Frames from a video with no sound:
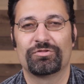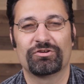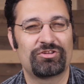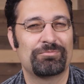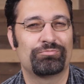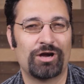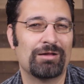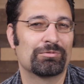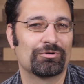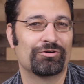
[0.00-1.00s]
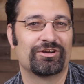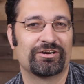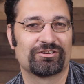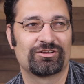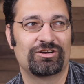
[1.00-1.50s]
there's a problem going
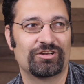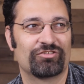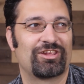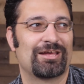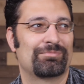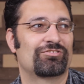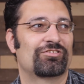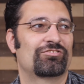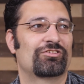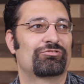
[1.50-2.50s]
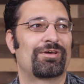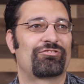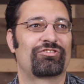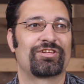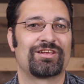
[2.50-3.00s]
on on college campuses,
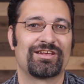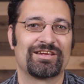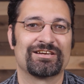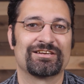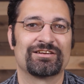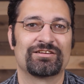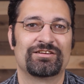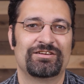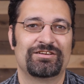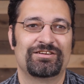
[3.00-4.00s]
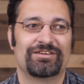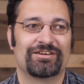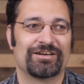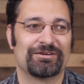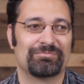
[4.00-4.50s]
especially, and
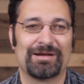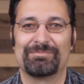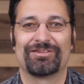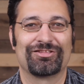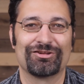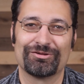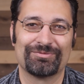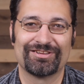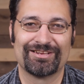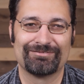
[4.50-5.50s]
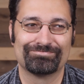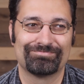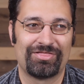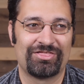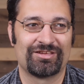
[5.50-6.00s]
um, I'm not the only one that
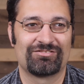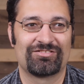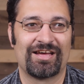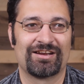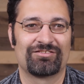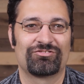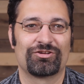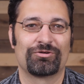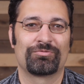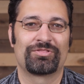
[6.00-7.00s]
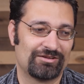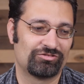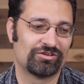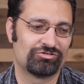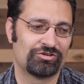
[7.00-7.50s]
thinks that. And so
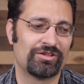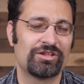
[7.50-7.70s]
that's an issue.